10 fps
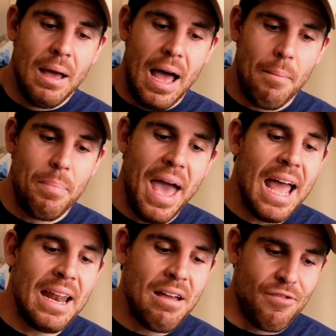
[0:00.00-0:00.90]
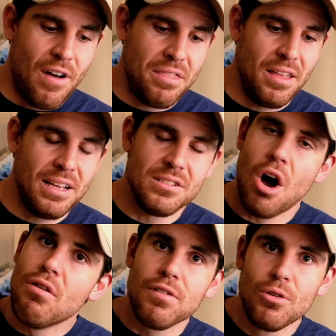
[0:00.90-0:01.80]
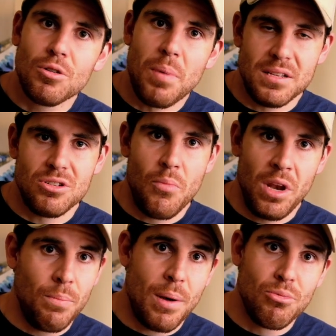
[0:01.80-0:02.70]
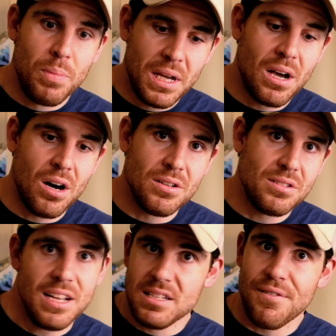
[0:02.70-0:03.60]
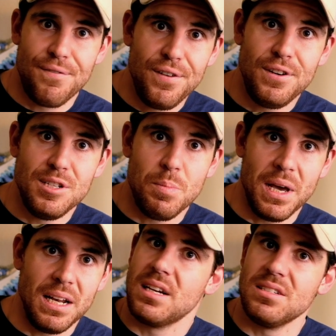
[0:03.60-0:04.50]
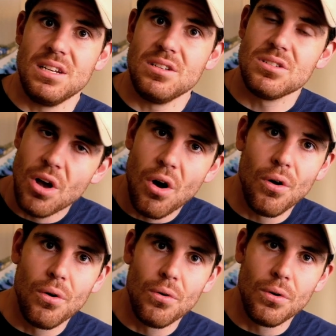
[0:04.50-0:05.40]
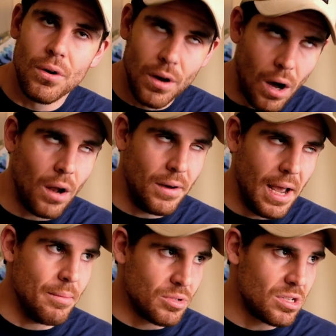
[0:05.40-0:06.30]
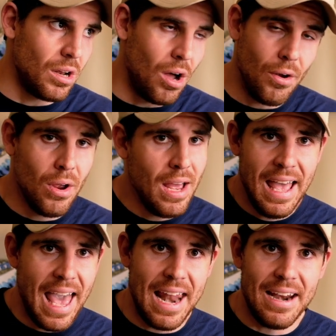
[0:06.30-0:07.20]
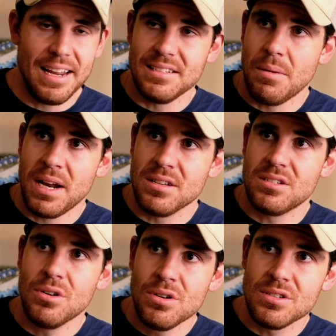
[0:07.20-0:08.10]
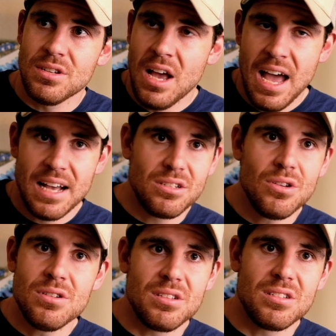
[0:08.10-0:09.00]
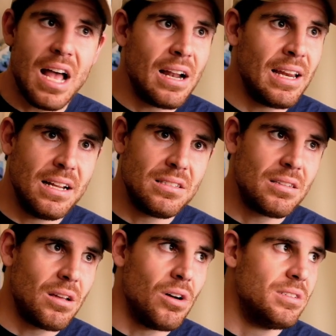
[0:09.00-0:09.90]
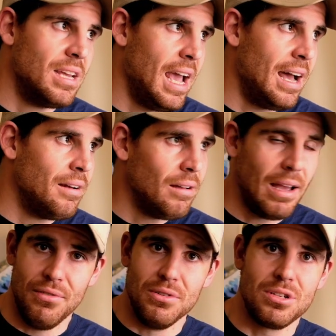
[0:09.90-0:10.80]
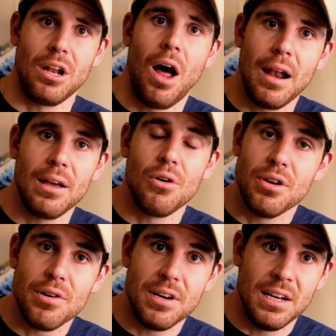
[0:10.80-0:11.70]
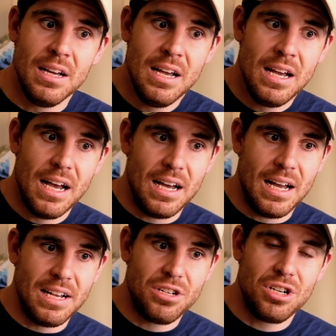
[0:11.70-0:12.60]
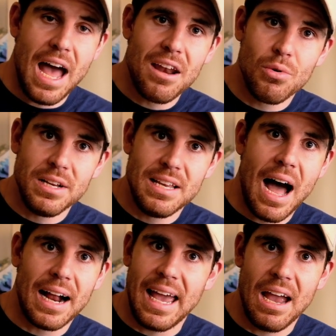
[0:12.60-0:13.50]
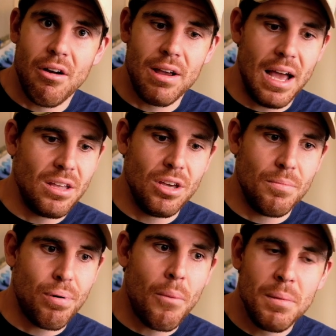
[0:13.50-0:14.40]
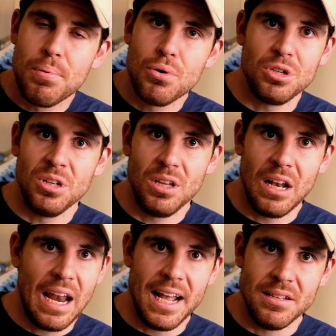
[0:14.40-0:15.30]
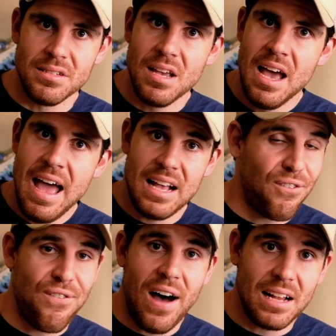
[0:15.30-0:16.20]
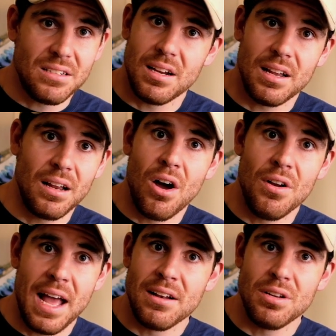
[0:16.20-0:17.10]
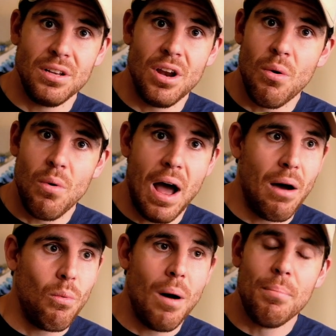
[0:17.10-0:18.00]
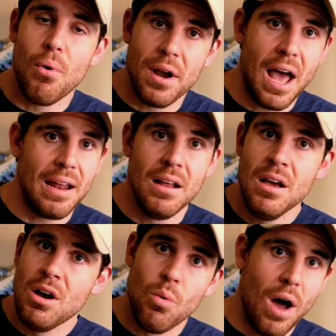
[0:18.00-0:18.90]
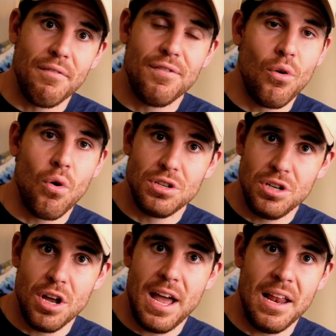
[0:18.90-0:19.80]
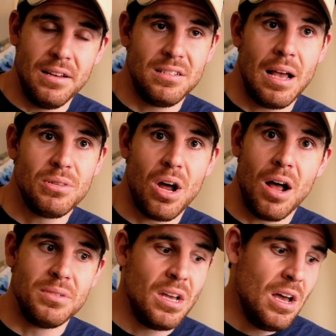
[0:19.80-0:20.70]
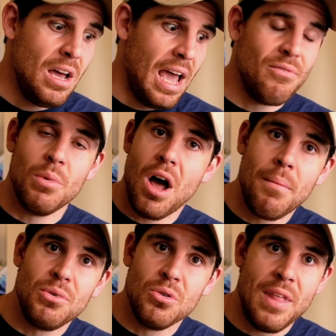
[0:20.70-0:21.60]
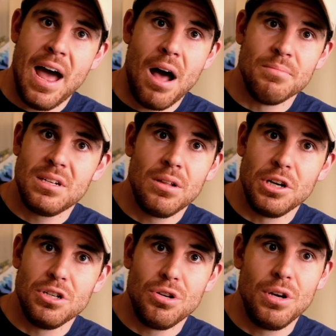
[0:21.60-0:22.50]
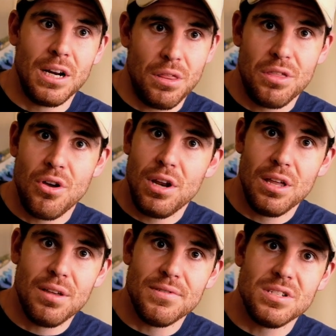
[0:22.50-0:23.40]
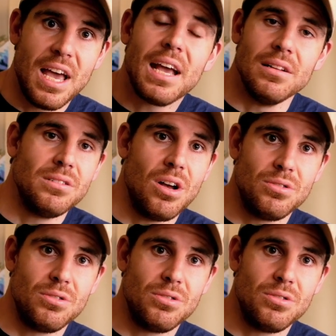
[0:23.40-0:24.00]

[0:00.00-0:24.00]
uh, Pan F, I think, is overlooked by so many people because it's a 50 speed, because it is so goddamn slow and it is. I mean, as soon as as soon as the sun gets goes down, even slightly, or you're in a a shadowy dark area, you're probably pushing your lens as fast as it can go down to you know uh, 1.8, 1.4, you know, and sometimes even when I'm doing that, I'm still only shooting at a 30th of a second, so